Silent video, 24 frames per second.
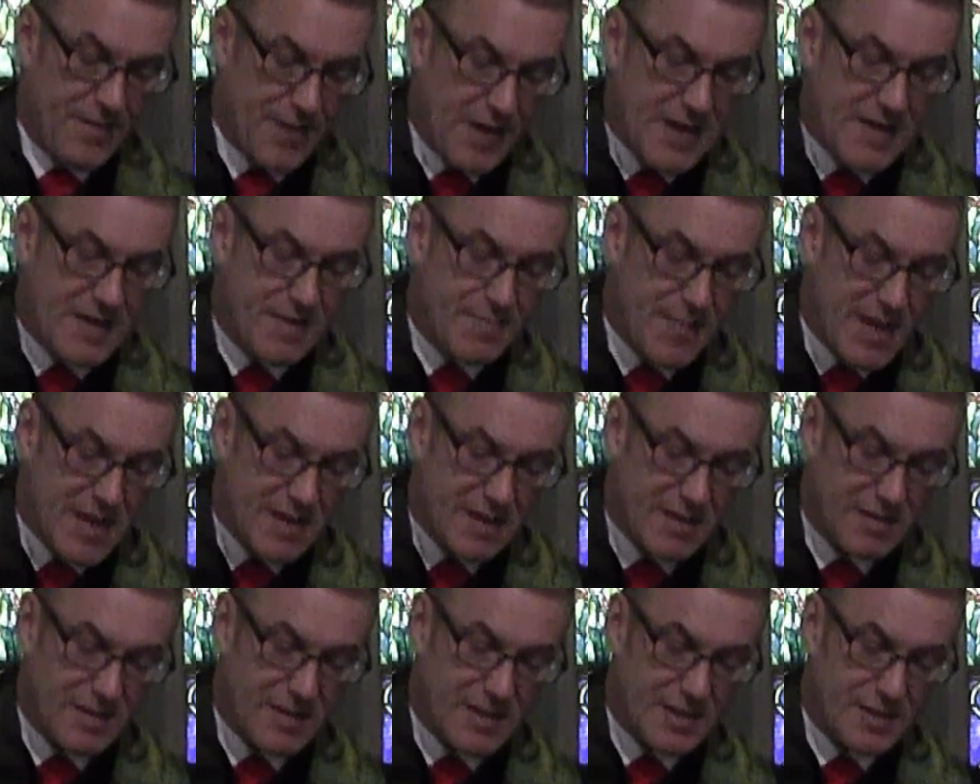
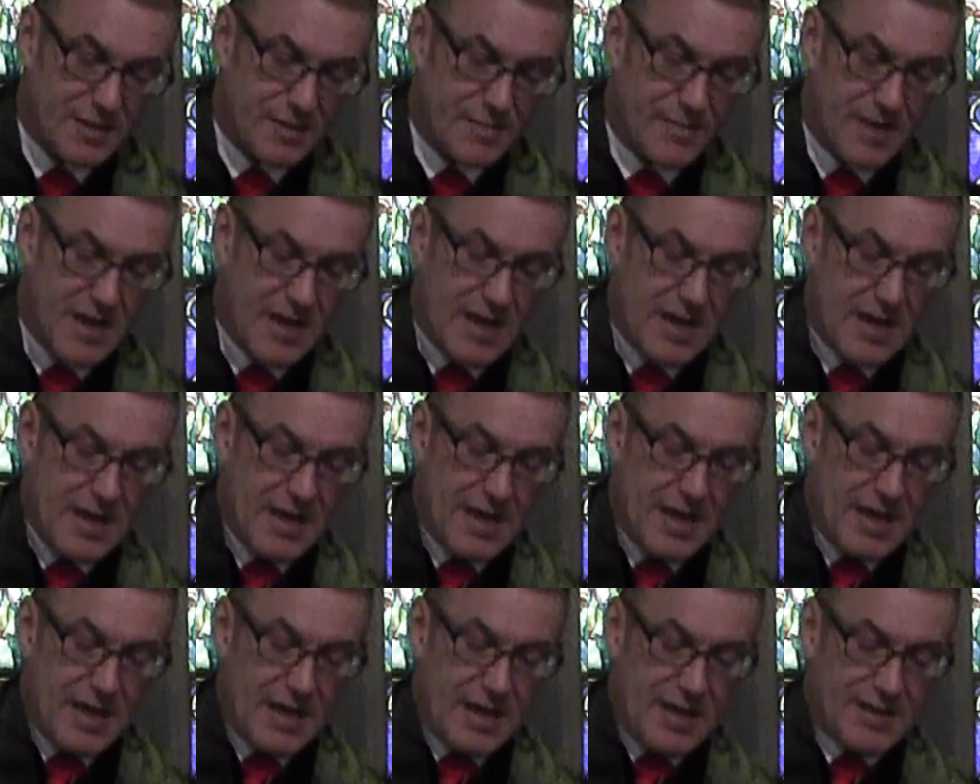Fundamentalism
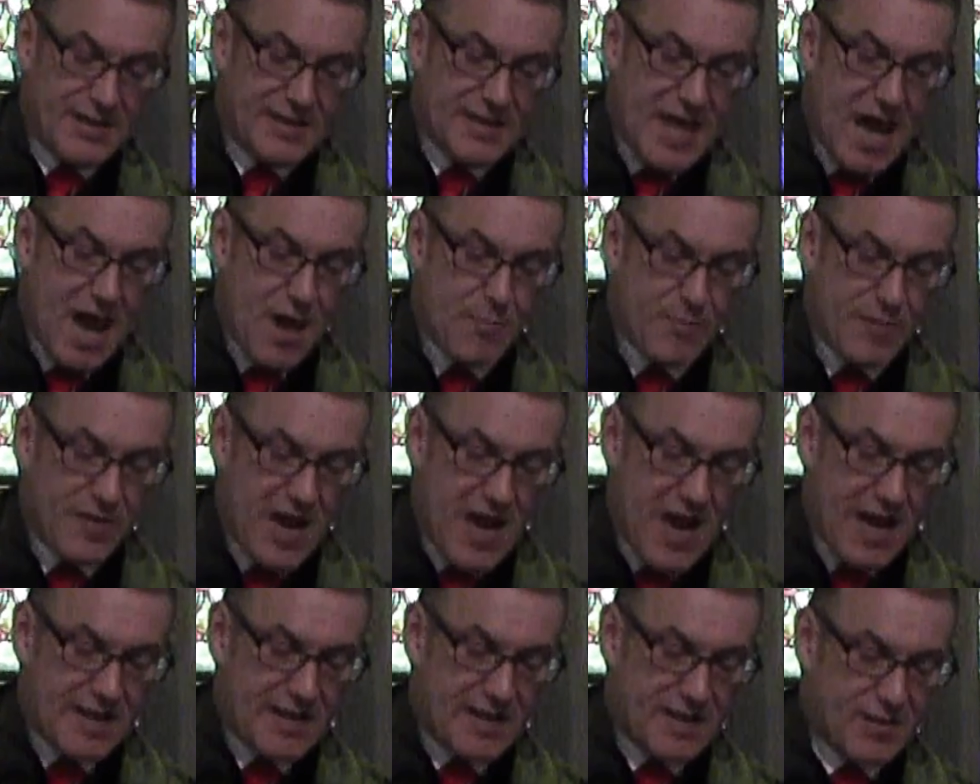is that
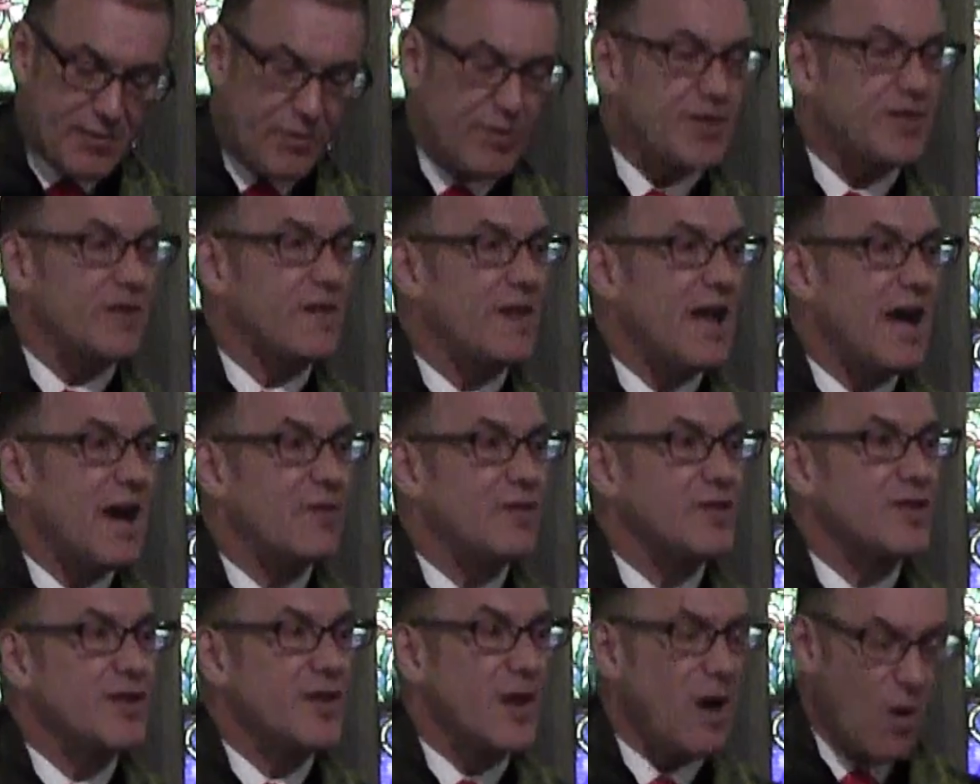practice which
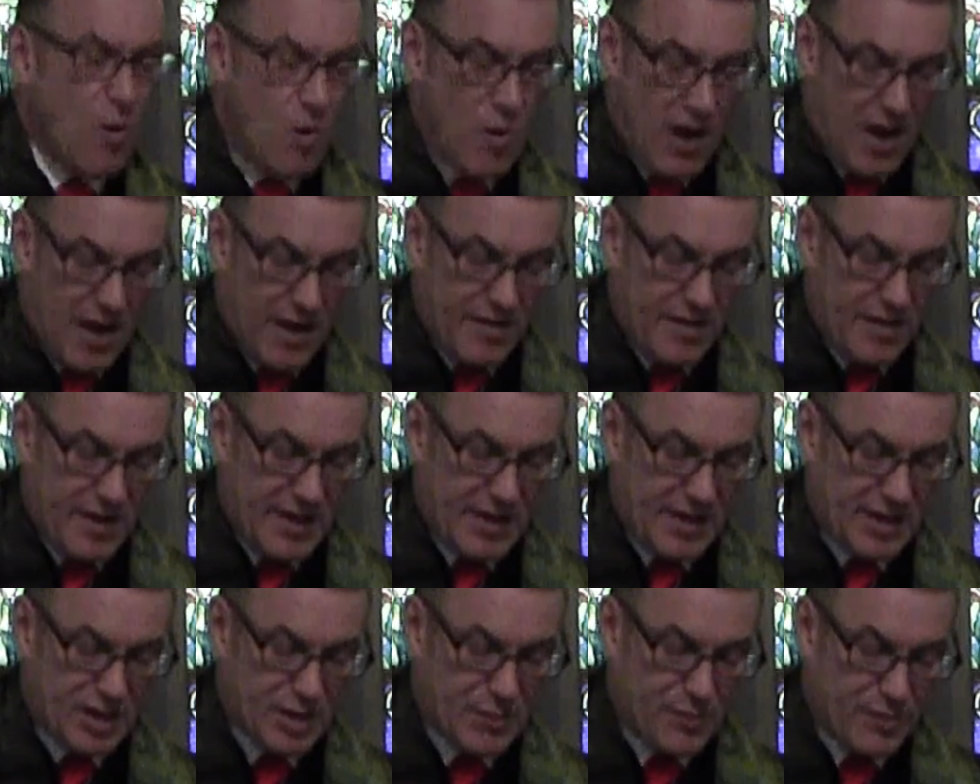allows no other
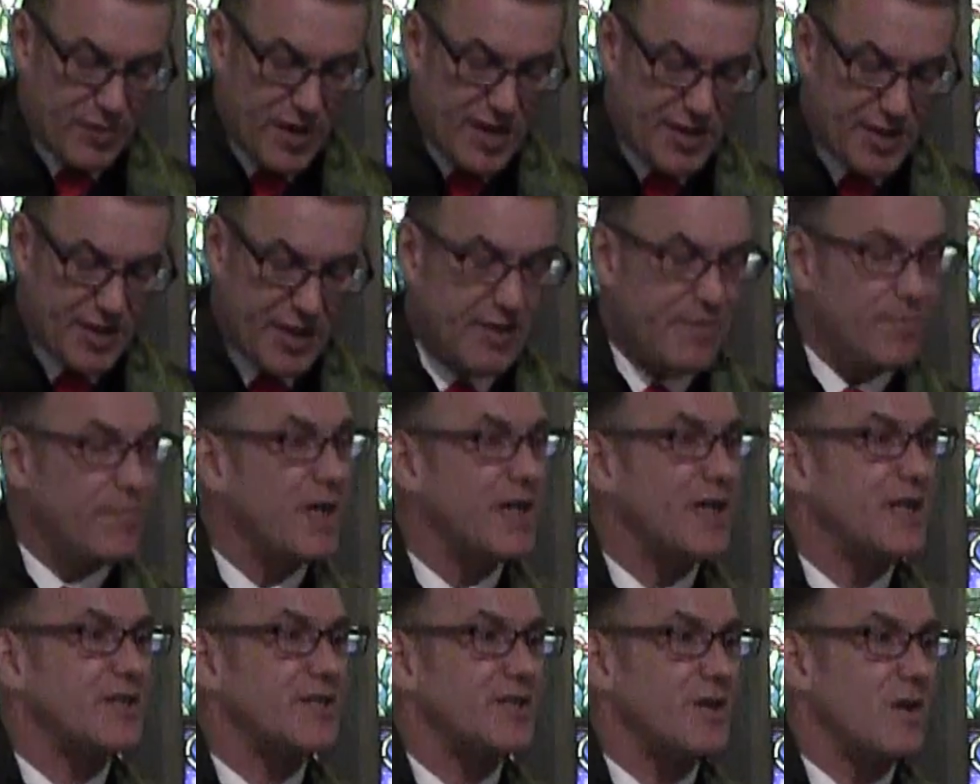expression
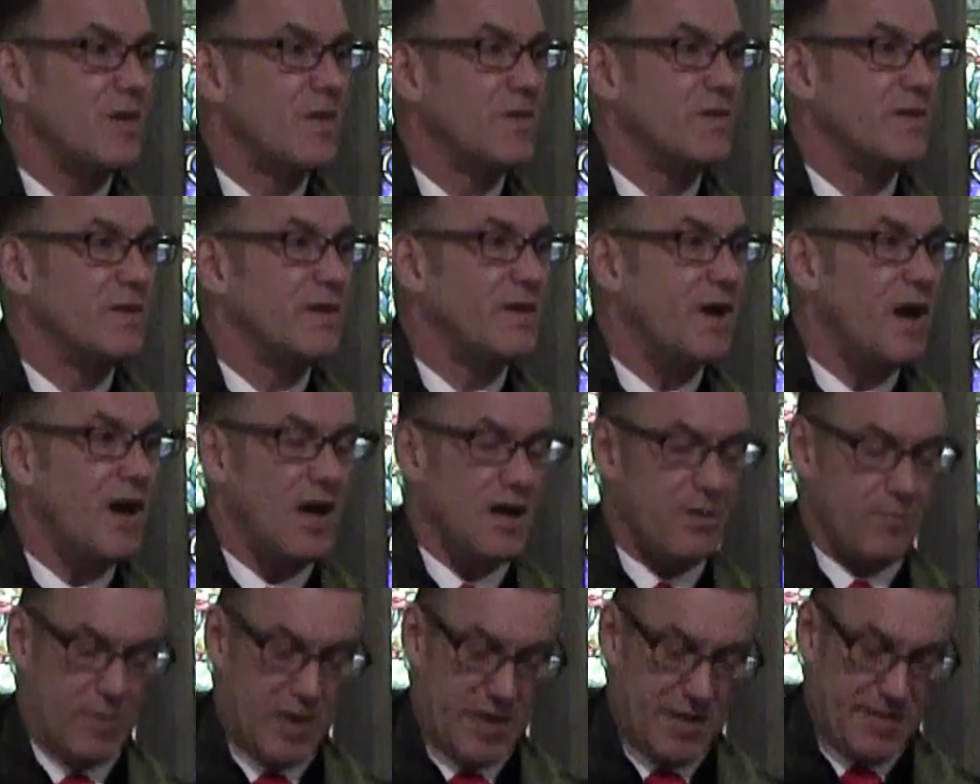but its own
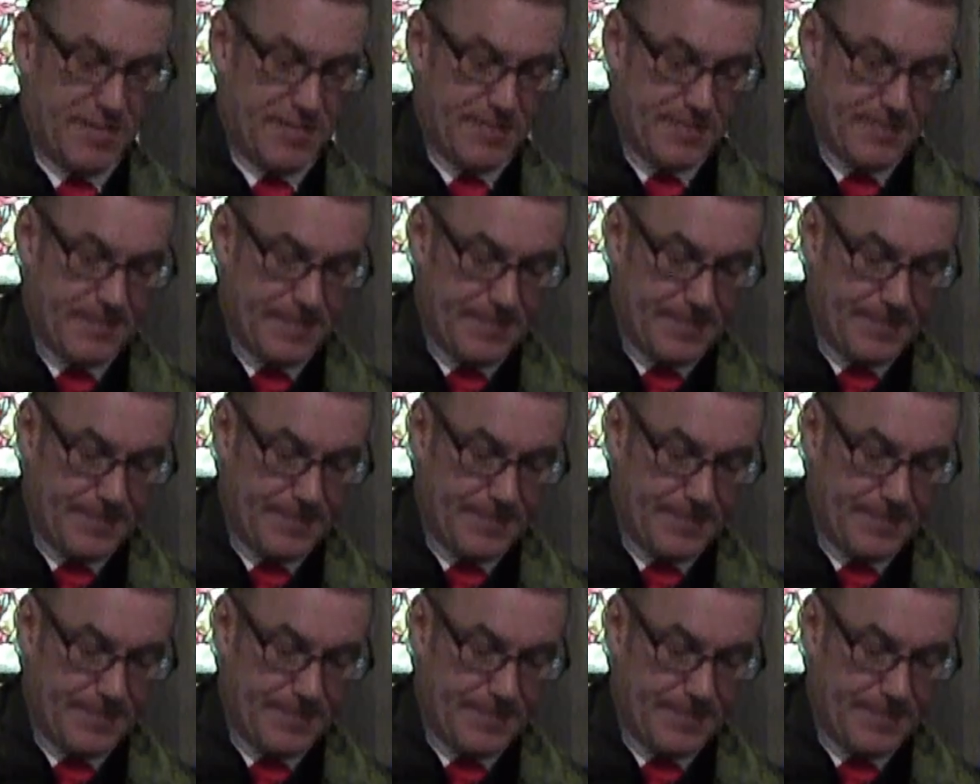dogma.